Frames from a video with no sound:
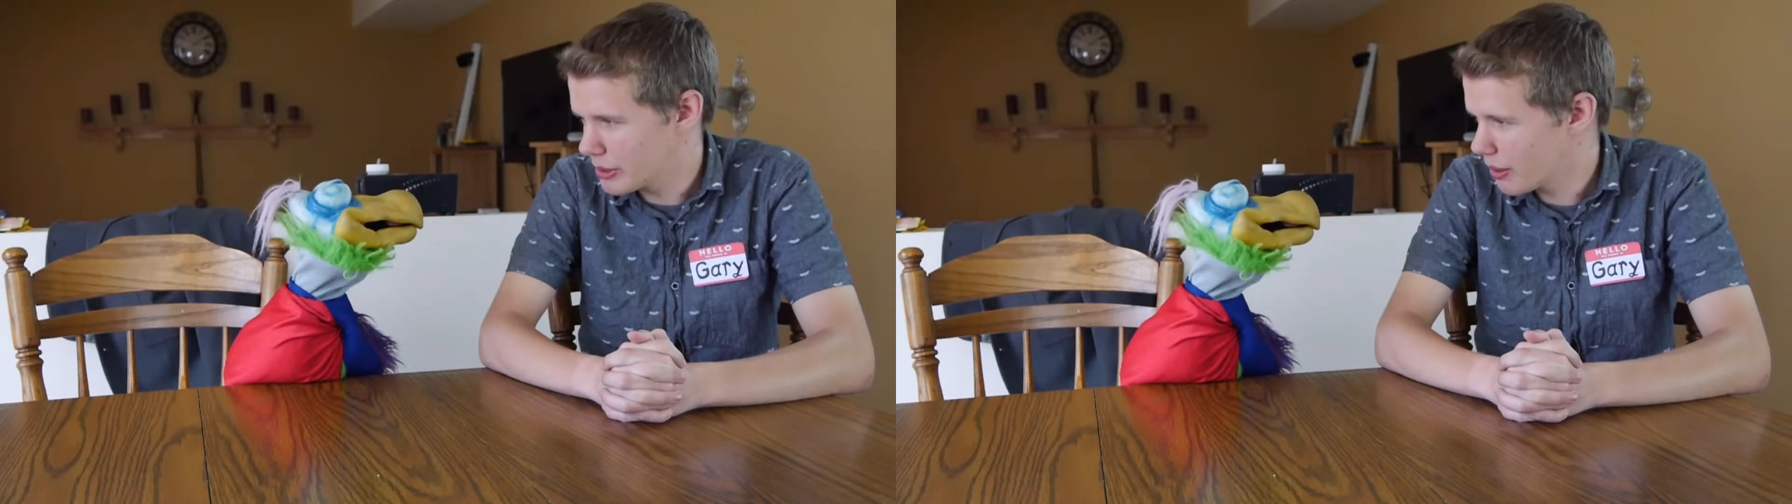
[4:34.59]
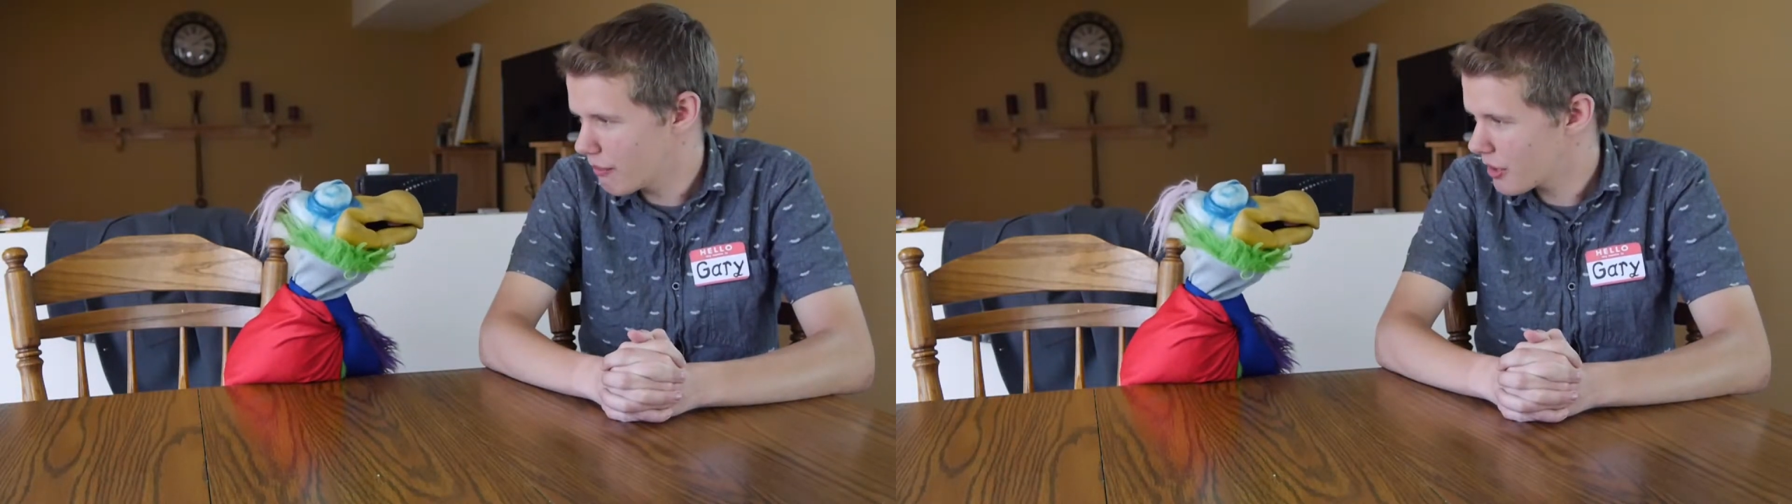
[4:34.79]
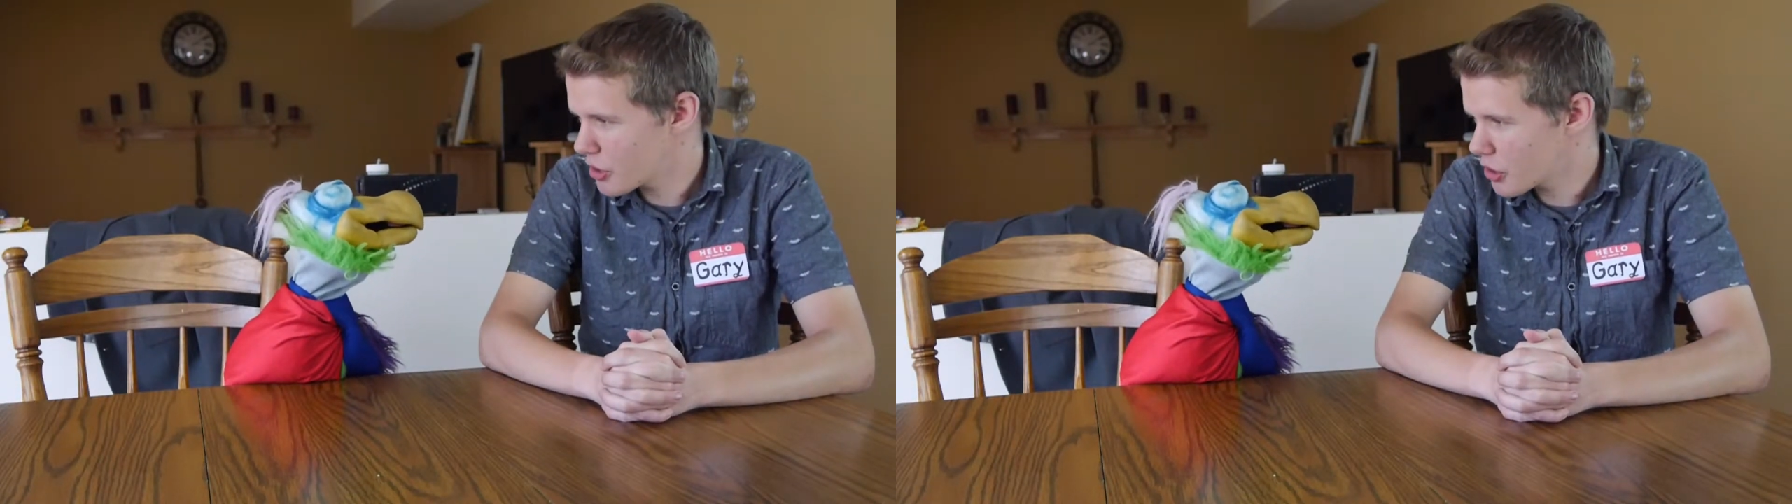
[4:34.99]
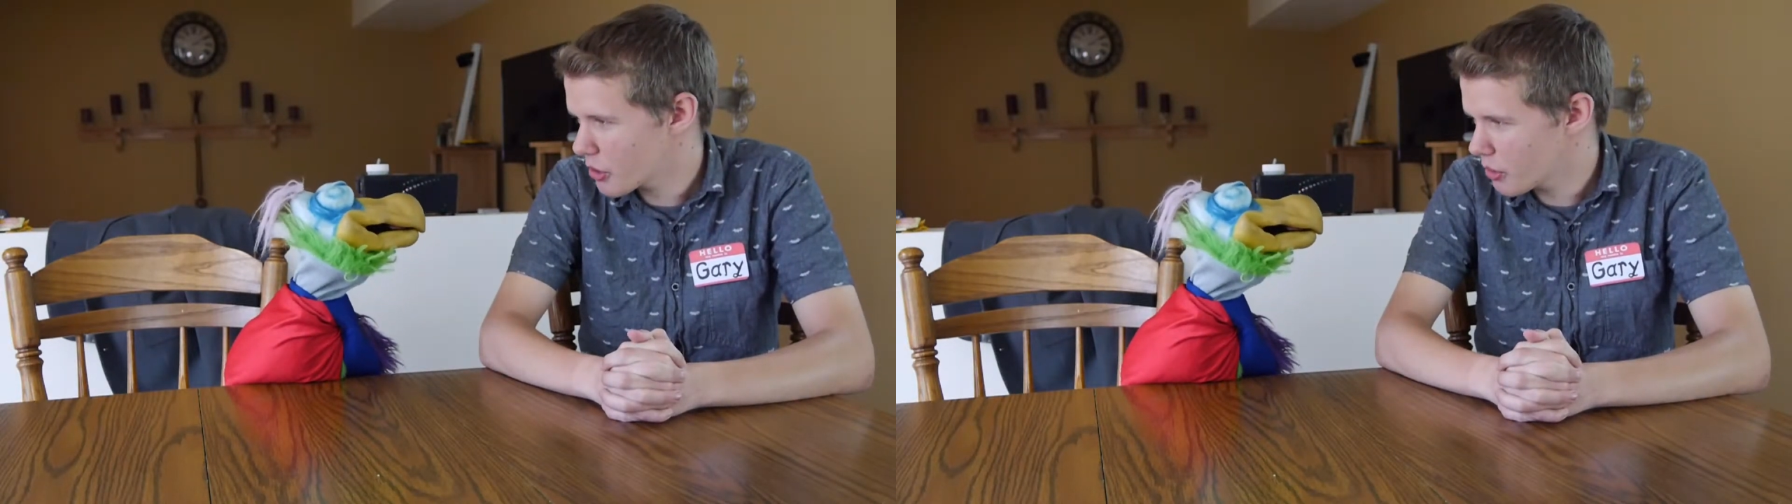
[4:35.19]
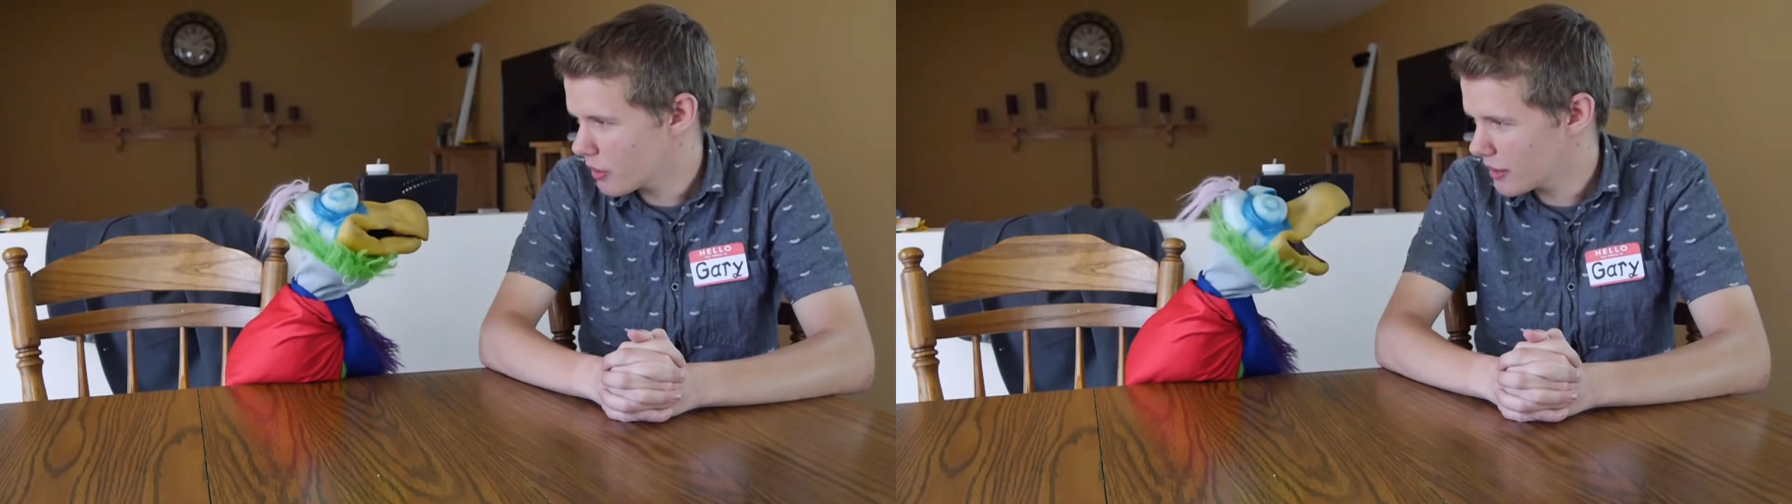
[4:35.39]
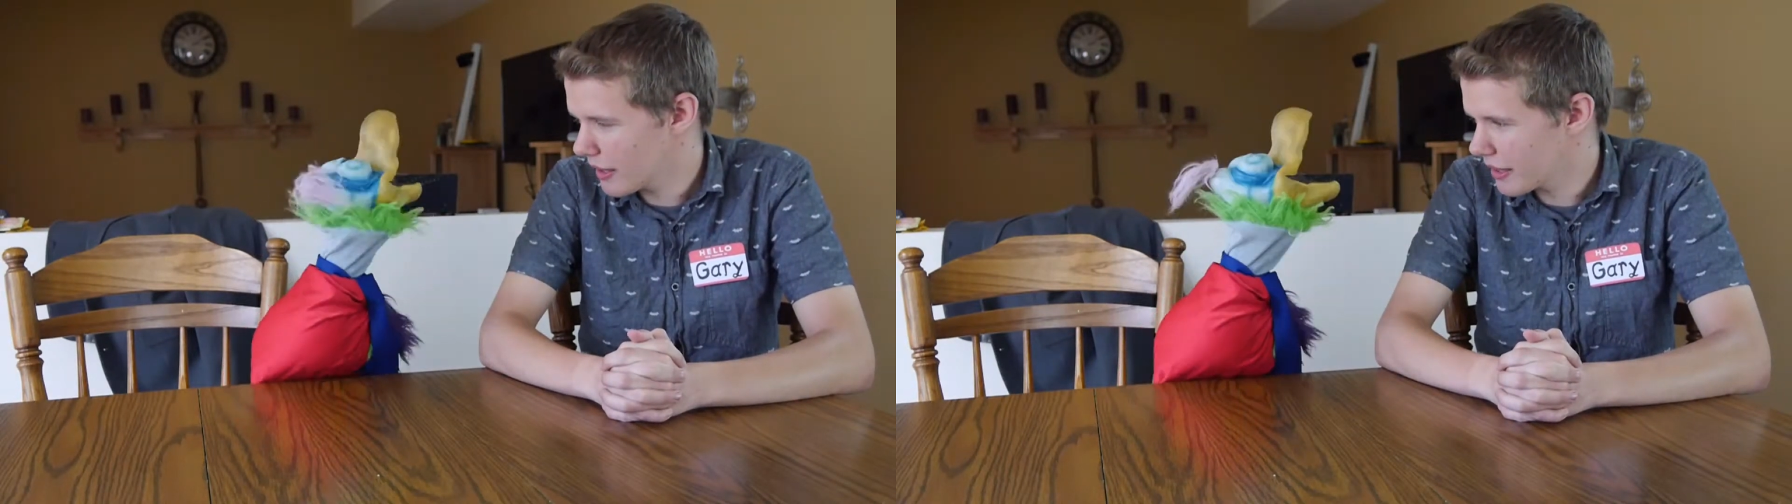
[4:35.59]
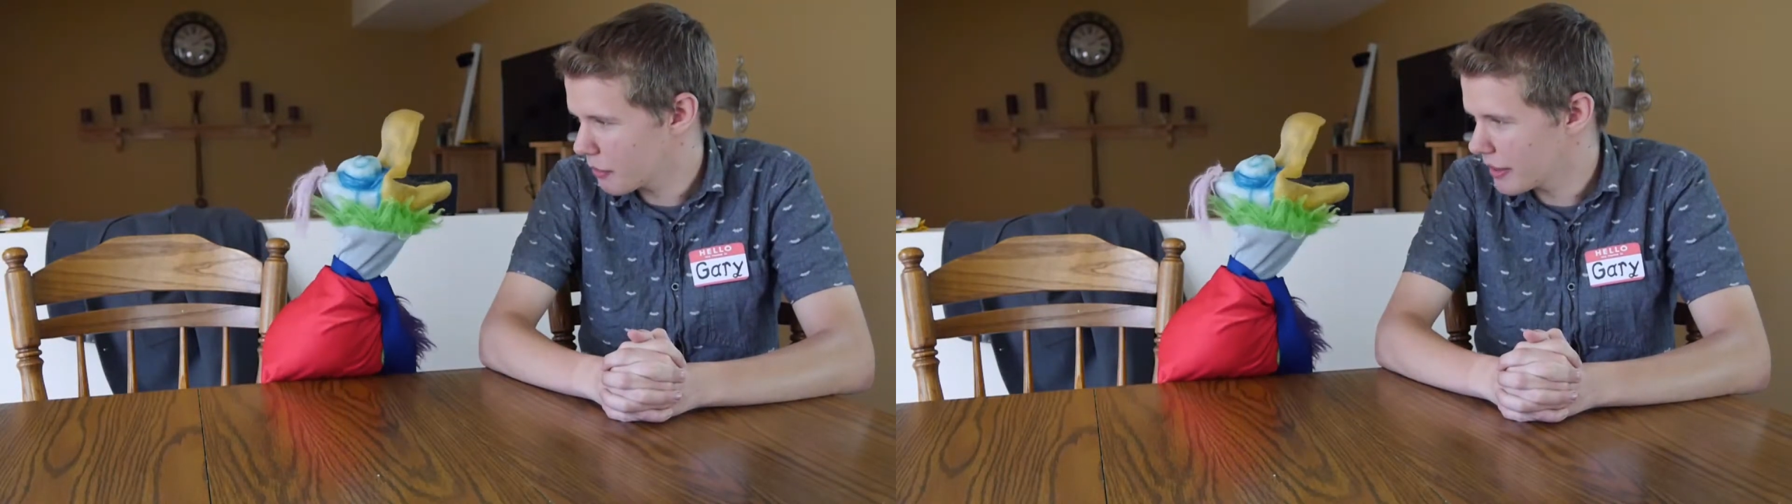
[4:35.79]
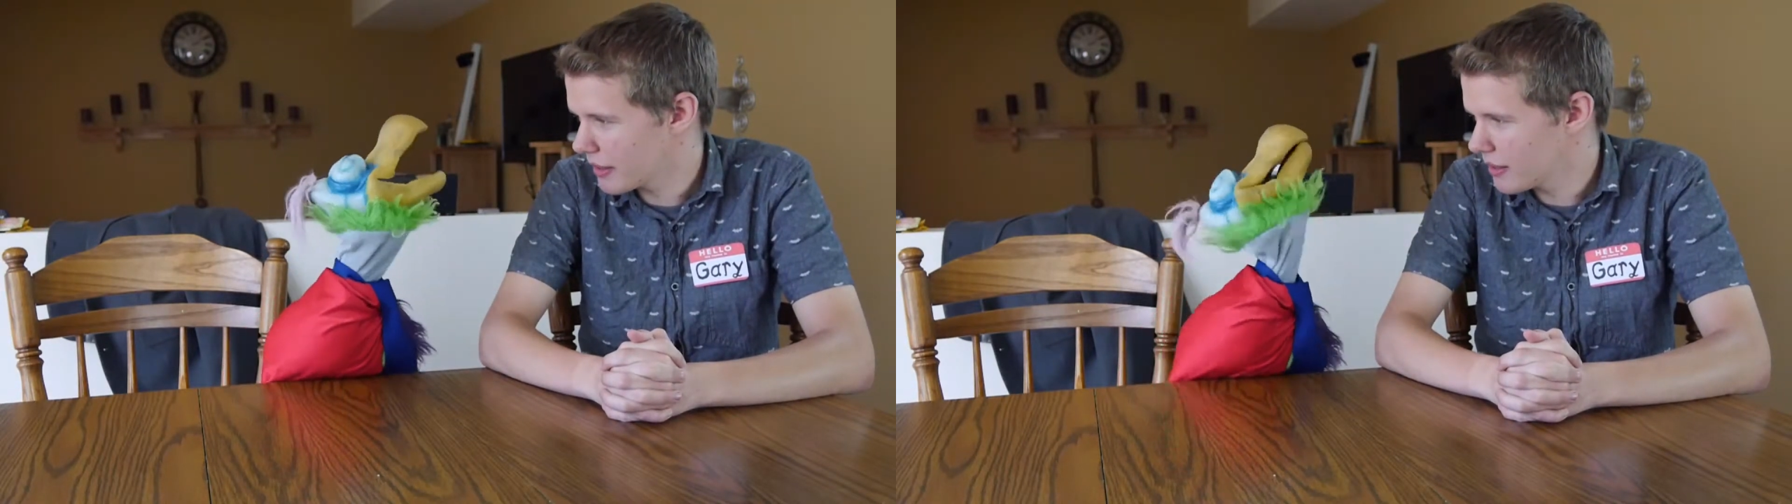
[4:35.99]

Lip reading: so I'm not sure what, we can...